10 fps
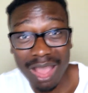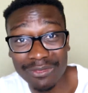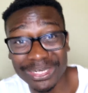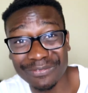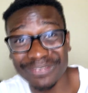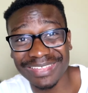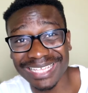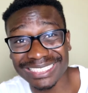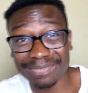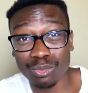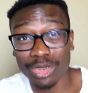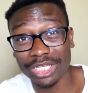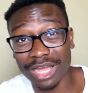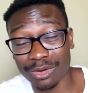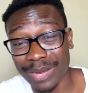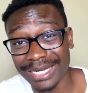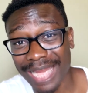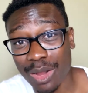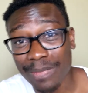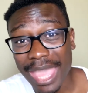of the different things that I'm working on right
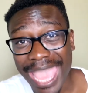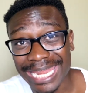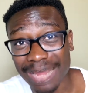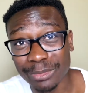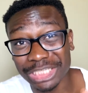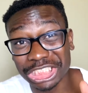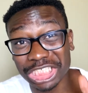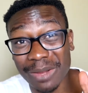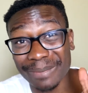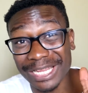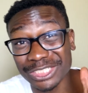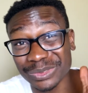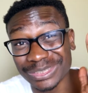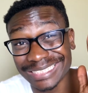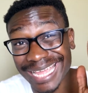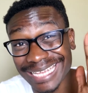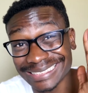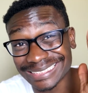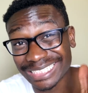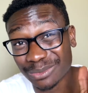now, and I'm gonna jump into day
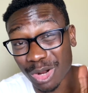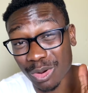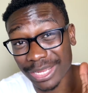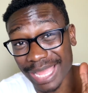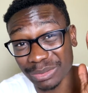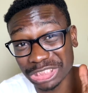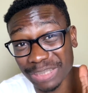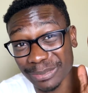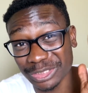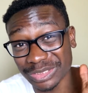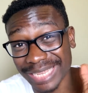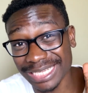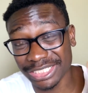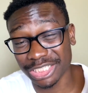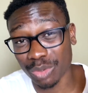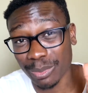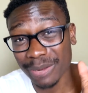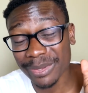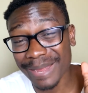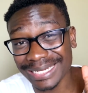zero. Okay, I'm gonna jump into day zero. What
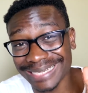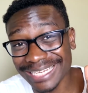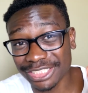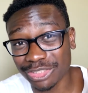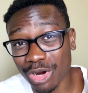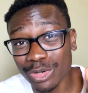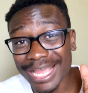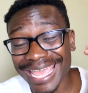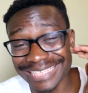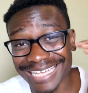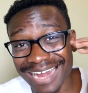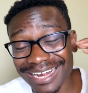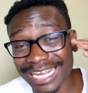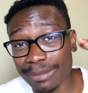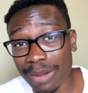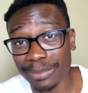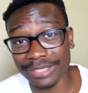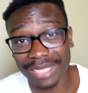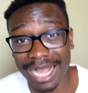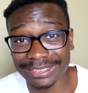I mean by day zero is how did I come up with
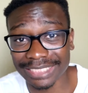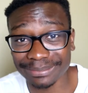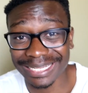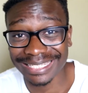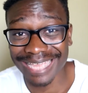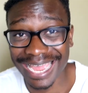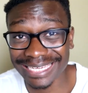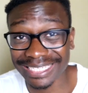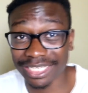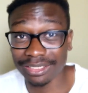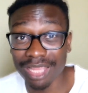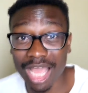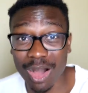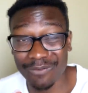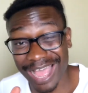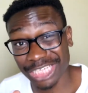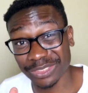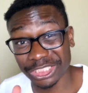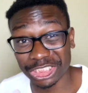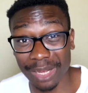the concept and the idea of
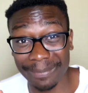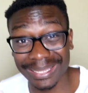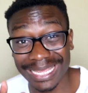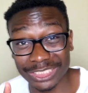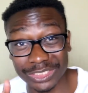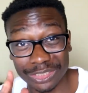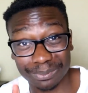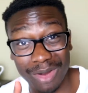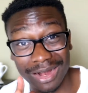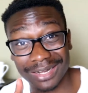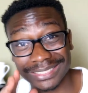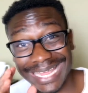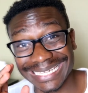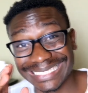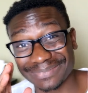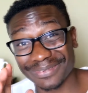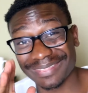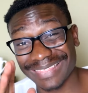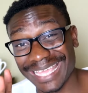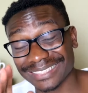actually jumping into this product and
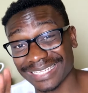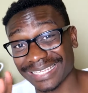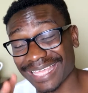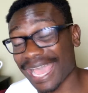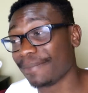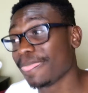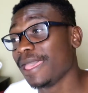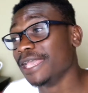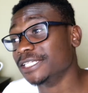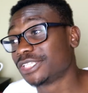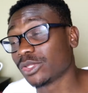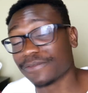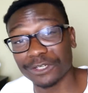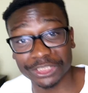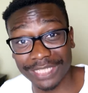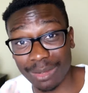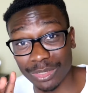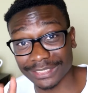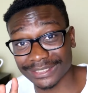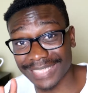different things like that. So the first thing I
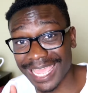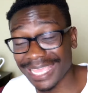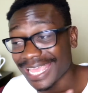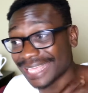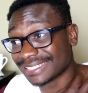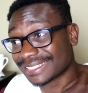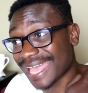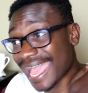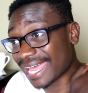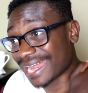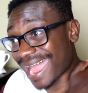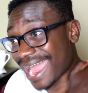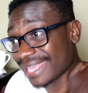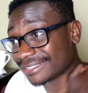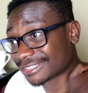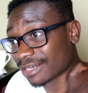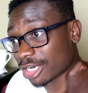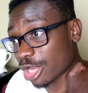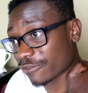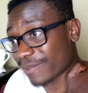want to say is that I
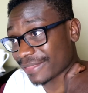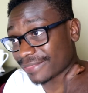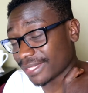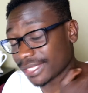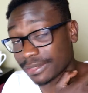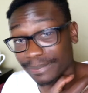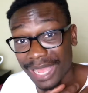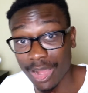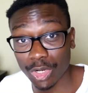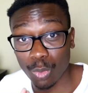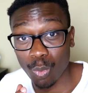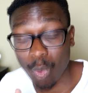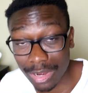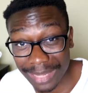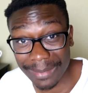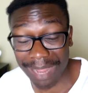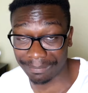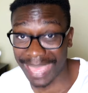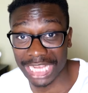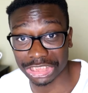started off by thinking about what am I
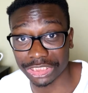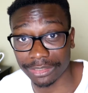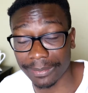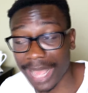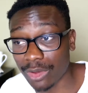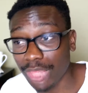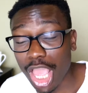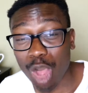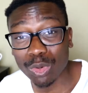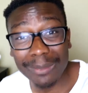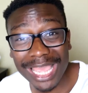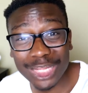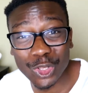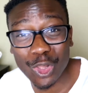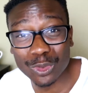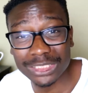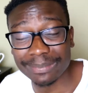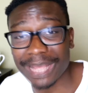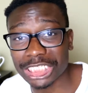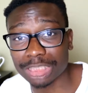passionate about, or what am I
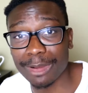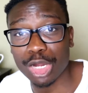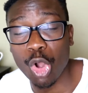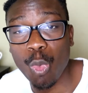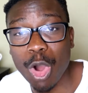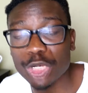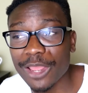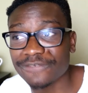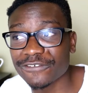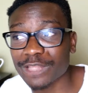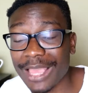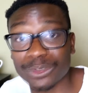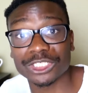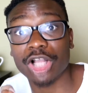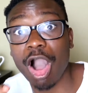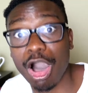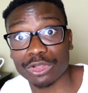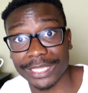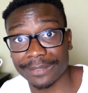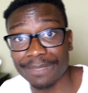closely passionate about, or what do I feel like was a
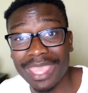calling.